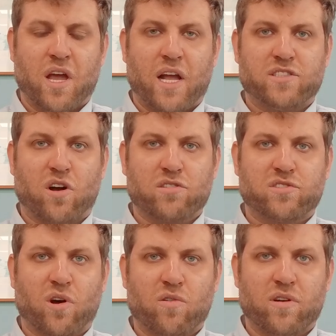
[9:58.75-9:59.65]
It's
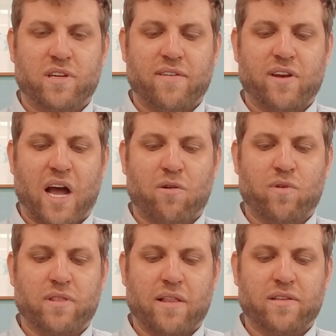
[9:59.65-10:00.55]
also, given how
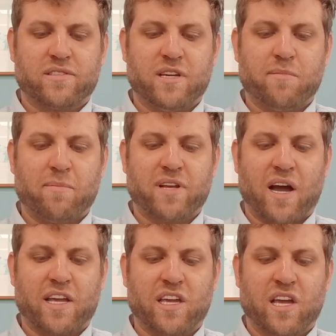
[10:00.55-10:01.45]
relentlessly
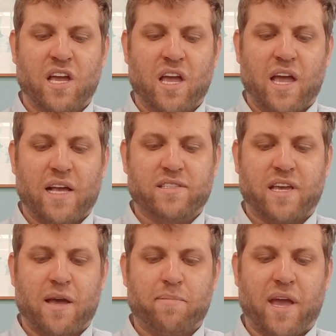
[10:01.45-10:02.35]
Mamdani has
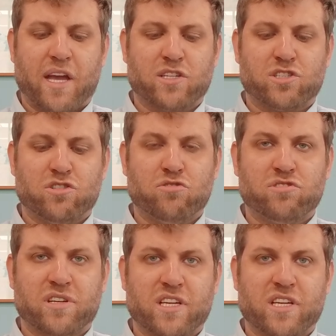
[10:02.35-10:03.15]
campaigned using